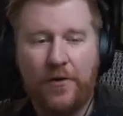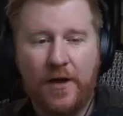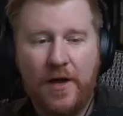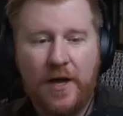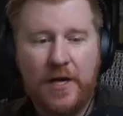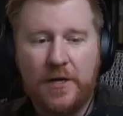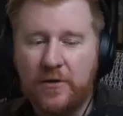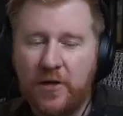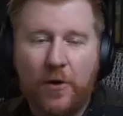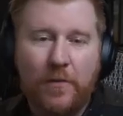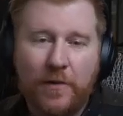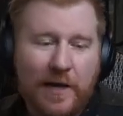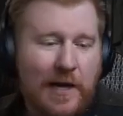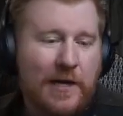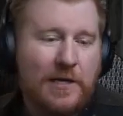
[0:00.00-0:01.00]
You don't
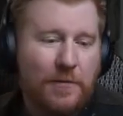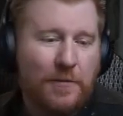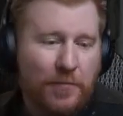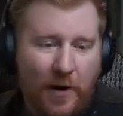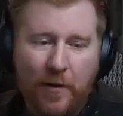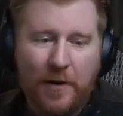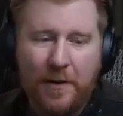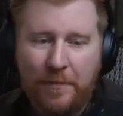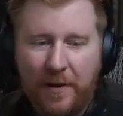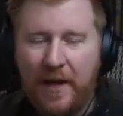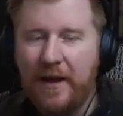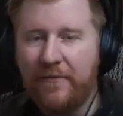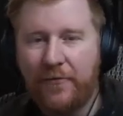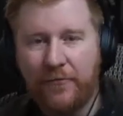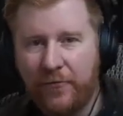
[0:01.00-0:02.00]
need to probably play it
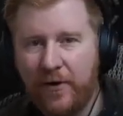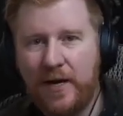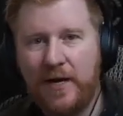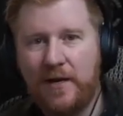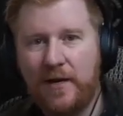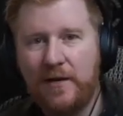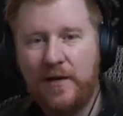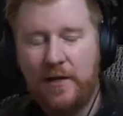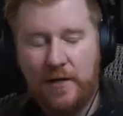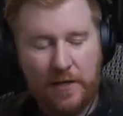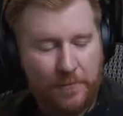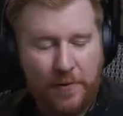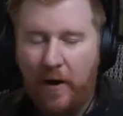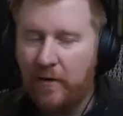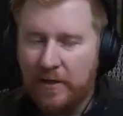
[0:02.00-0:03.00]
for free. You can
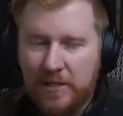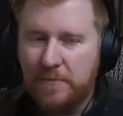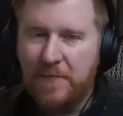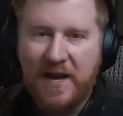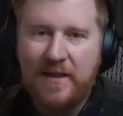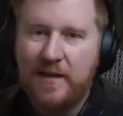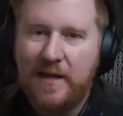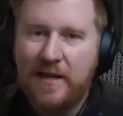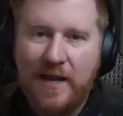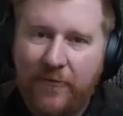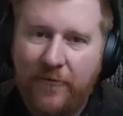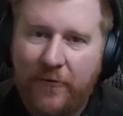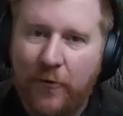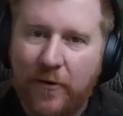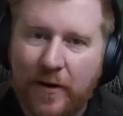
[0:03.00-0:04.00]
probably just pay the ink
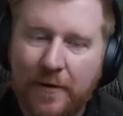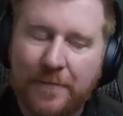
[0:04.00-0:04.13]
for it.